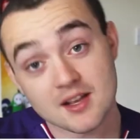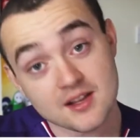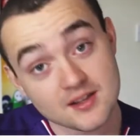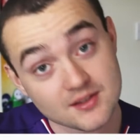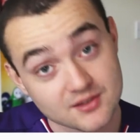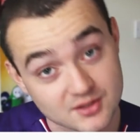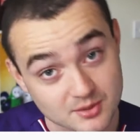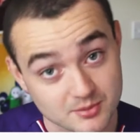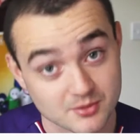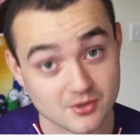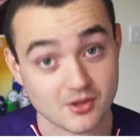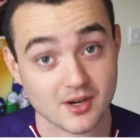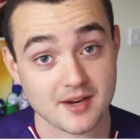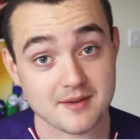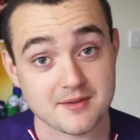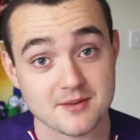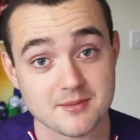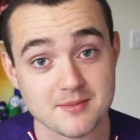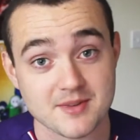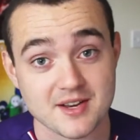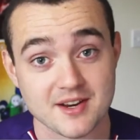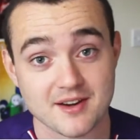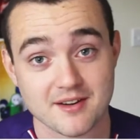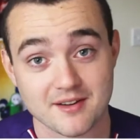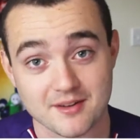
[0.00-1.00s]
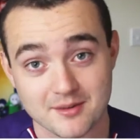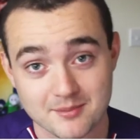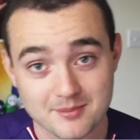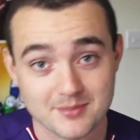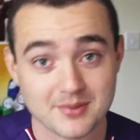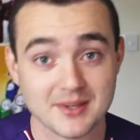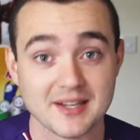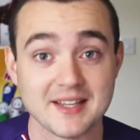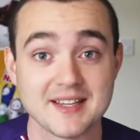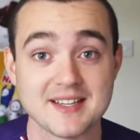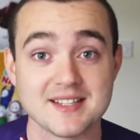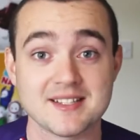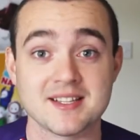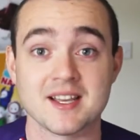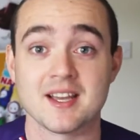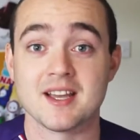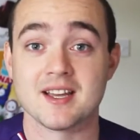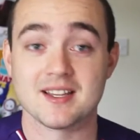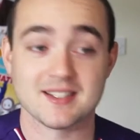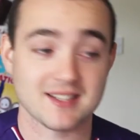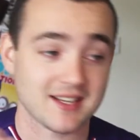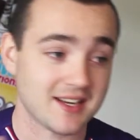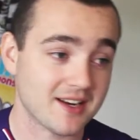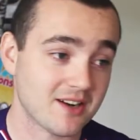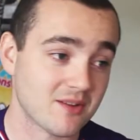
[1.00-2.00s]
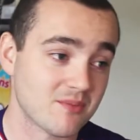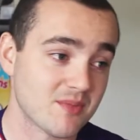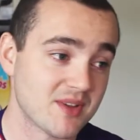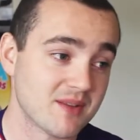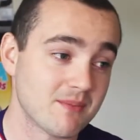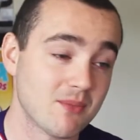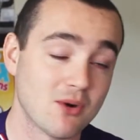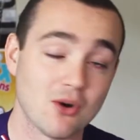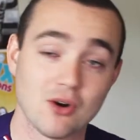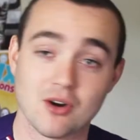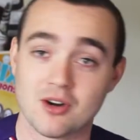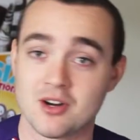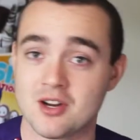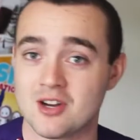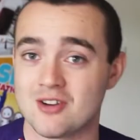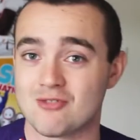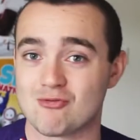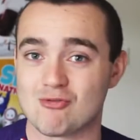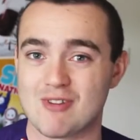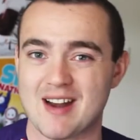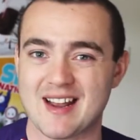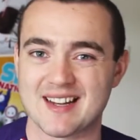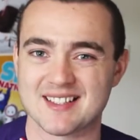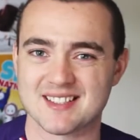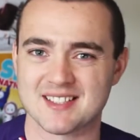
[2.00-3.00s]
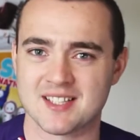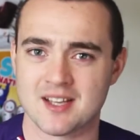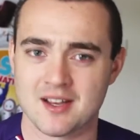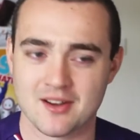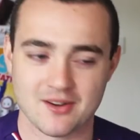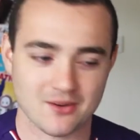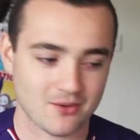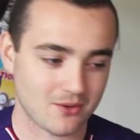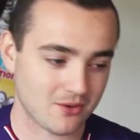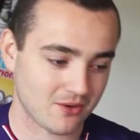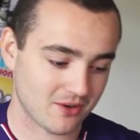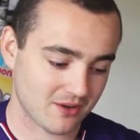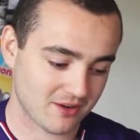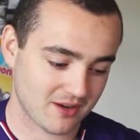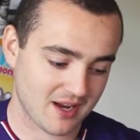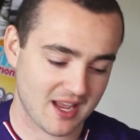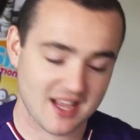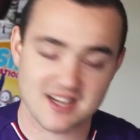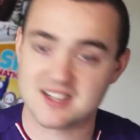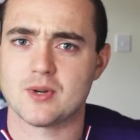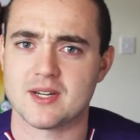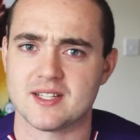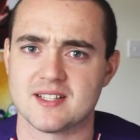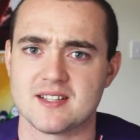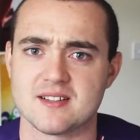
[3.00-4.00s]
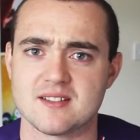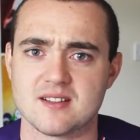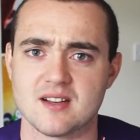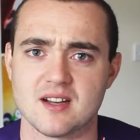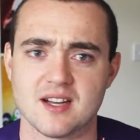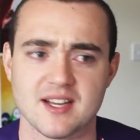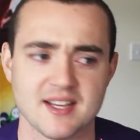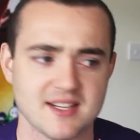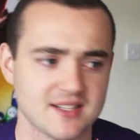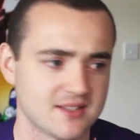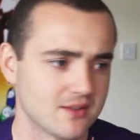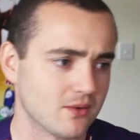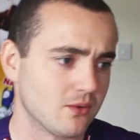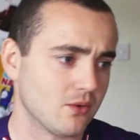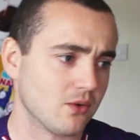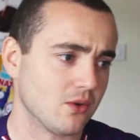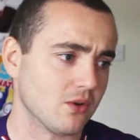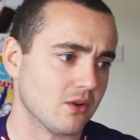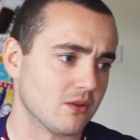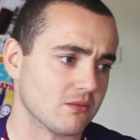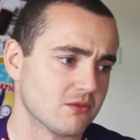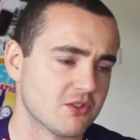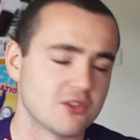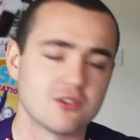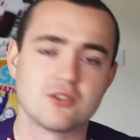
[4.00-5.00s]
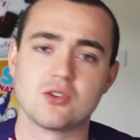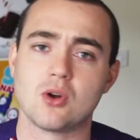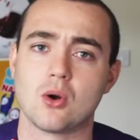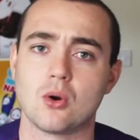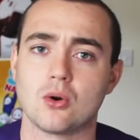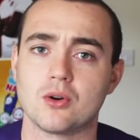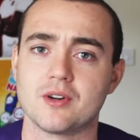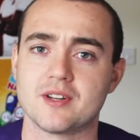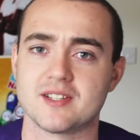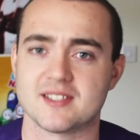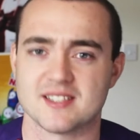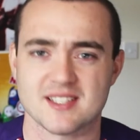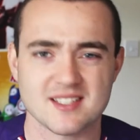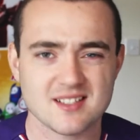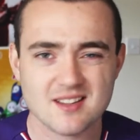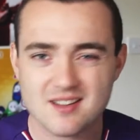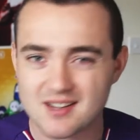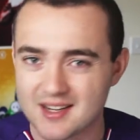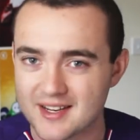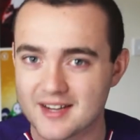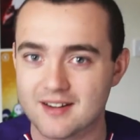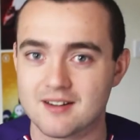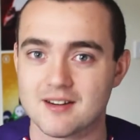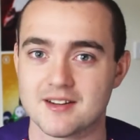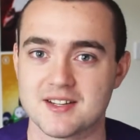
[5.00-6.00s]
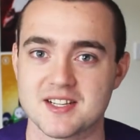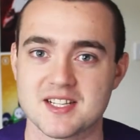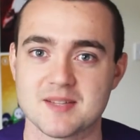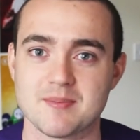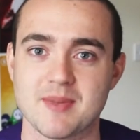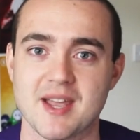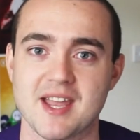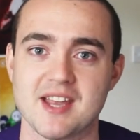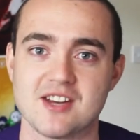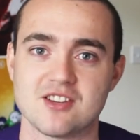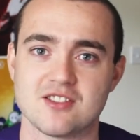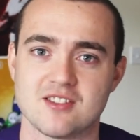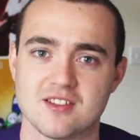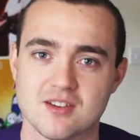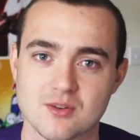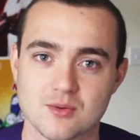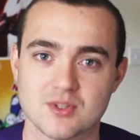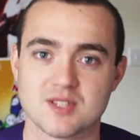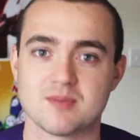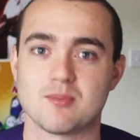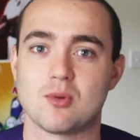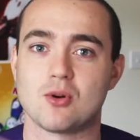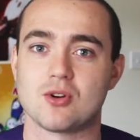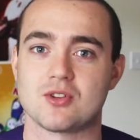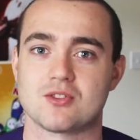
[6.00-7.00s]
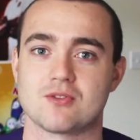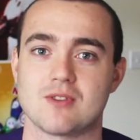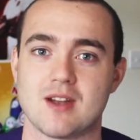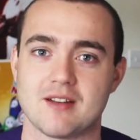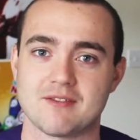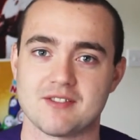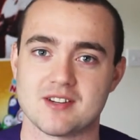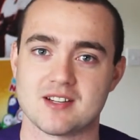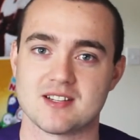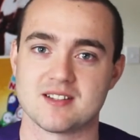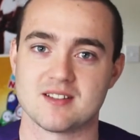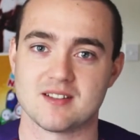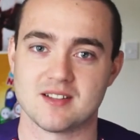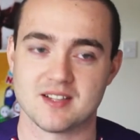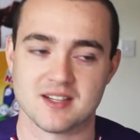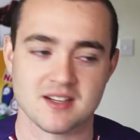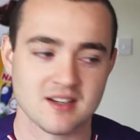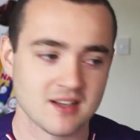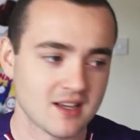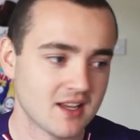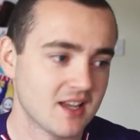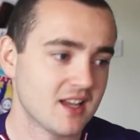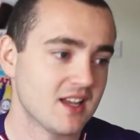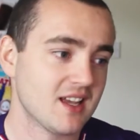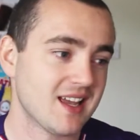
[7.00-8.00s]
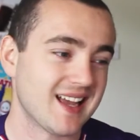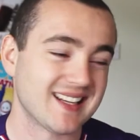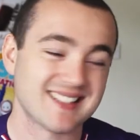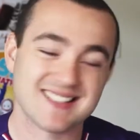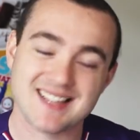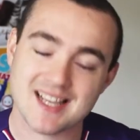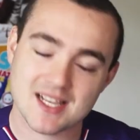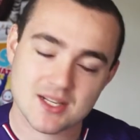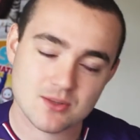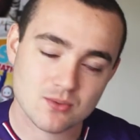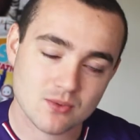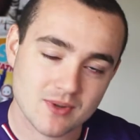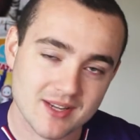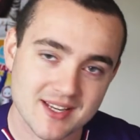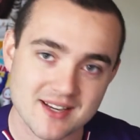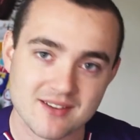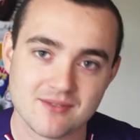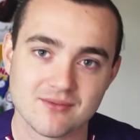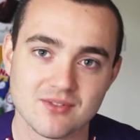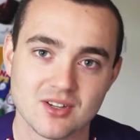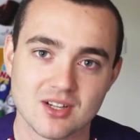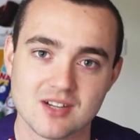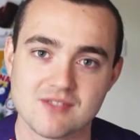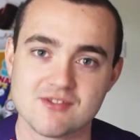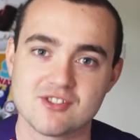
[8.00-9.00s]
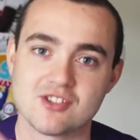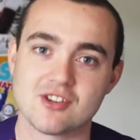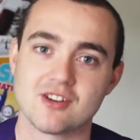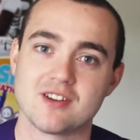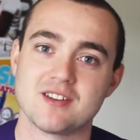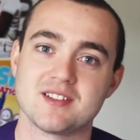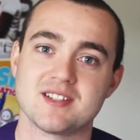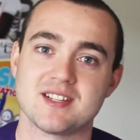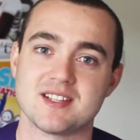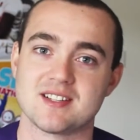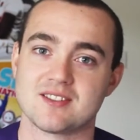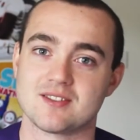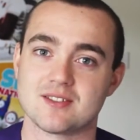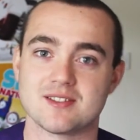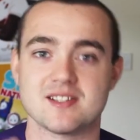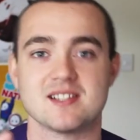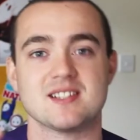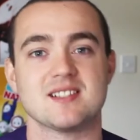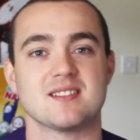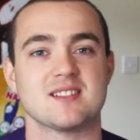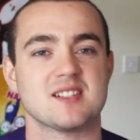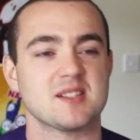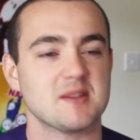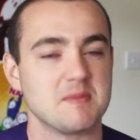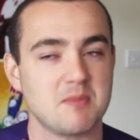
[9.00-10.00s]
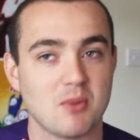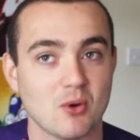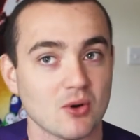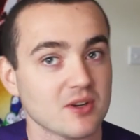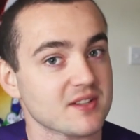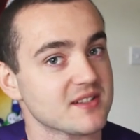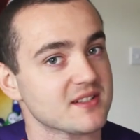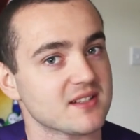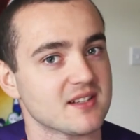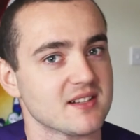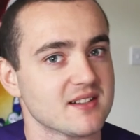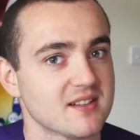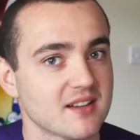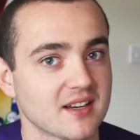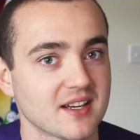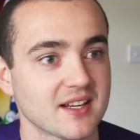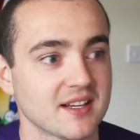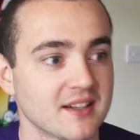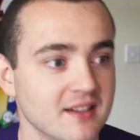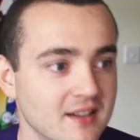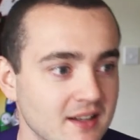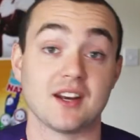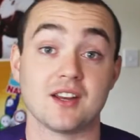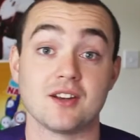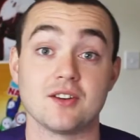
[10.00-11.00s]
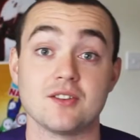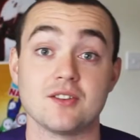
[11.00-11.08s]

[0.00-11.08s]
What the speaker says: Subscribe to me here, please, to hear me more rants or quick designs or tutorials. It's all here on this page to do with sports graphic design, and that's why it involves jerseys, because it's sports design. And I